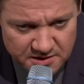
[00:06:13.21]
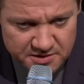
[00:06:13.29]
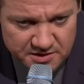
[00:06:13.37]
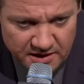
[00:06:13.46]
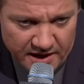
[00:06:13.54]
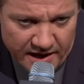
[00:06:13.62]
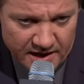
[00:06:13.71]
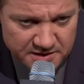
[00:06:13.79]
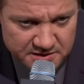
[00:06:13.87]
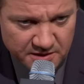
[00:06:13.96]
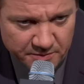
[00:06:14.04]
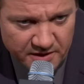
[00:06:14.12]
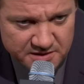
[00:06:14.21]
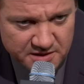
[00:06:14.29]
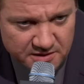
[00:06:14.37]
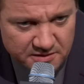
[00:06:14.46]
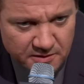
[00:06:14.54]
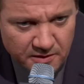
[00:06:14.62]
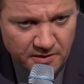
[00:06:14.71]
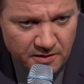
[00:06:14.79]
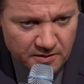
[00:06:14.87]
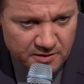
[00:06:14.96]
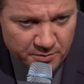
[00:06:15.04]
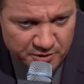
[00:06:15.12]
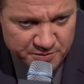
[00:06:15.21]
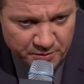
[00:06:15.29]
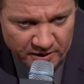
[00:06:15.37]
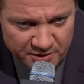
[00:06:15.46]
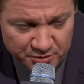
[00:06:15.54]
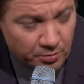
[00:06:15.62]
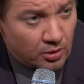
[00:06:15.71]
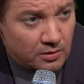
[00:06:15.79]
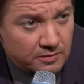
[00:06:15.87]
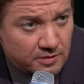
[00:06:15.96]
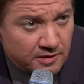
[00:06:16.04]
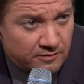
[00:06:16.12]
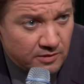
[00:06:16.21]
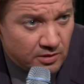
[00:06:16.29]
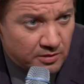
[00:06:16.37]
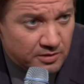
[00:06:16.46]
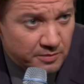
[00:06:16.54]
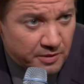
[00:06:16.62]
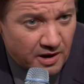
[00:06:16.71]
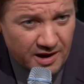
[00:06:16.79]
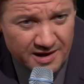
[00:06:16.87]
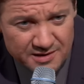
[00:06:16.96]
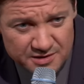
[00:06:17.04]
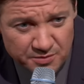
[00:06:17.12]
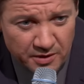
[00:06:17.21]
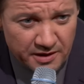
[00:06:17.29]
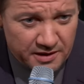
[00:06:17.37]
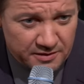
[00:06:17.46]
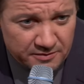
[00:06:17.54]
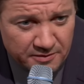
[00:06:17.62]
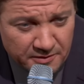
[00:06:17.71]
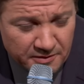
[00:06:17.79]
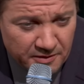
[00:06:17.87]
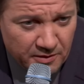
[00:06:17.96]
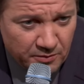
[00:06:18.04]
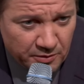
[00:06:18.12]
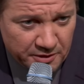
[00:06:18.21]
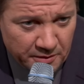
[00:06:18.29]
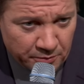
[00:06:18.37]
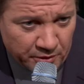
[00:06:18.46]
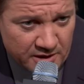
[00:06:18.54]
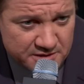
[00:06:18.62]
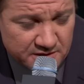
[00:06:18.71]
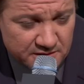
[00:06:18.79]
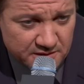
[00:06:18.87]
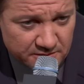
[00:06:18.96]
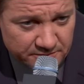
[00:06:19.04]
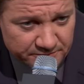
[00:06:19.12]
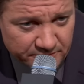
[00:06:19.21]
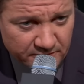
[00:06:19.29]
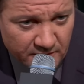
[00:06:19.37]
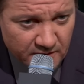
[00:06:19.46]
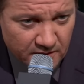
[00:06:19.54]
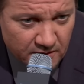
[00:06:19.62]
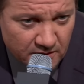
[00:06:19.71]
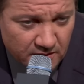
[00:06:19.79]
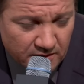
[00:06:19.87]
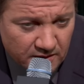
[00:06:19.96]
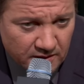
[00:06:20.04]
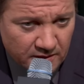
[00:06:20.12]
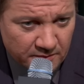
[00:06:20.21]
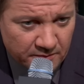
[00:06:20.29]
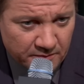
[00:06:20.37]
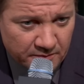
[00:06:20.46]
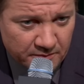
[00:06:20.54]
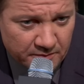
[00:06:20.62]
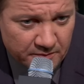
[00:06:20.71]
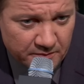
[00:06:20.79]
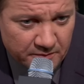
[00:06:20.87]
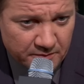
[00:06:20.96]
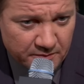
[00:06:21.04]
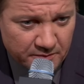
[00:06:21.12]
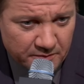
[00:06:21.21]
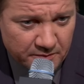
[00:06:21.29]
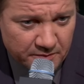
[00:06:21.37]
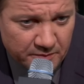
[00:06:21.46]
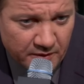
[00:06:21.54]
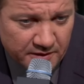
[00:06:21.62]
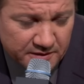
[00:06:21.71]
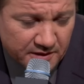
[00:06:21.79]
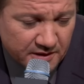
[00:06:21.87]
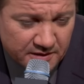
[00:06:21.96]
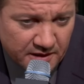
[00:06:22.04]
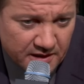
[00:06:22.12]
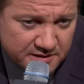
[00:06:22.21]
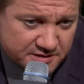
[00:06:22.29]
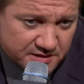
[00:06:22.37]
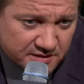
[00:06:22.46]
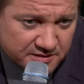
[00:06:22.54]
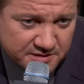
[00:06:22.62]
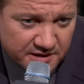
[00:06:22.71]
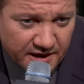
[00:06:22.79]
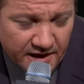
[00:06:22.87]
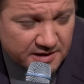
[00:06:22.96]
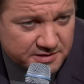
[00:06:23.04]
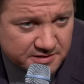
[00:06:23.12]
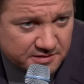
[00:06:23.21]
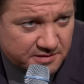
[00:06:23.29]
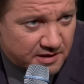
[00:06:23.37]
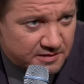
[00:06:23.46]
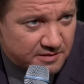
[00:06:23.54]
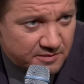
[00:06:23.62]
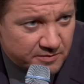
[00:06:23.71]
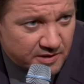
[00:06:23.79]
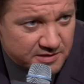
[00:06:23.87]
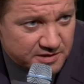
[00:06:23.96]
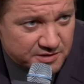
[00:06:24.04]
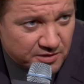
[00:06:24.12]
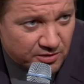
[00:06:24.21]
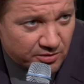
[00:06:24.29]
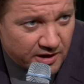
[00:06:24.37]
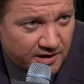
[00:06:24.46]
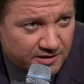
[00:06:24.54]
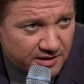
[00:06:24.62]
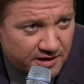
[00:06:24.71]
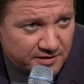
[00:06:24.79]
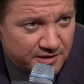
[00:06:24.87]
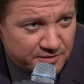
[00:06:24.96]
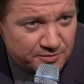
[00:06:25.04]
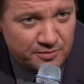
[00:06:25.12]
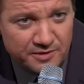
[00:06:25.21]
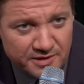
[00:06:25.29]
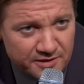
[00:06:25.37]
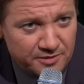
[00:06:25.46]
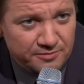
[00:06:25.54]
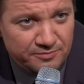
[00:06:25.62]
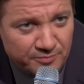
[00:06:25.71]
it's the cast that makes it the most pleasurable, even though it could be hot and sweaty and really unpleasant. And um, but uh, yeah, it's the it's the cast that that makes it so great. And then you know,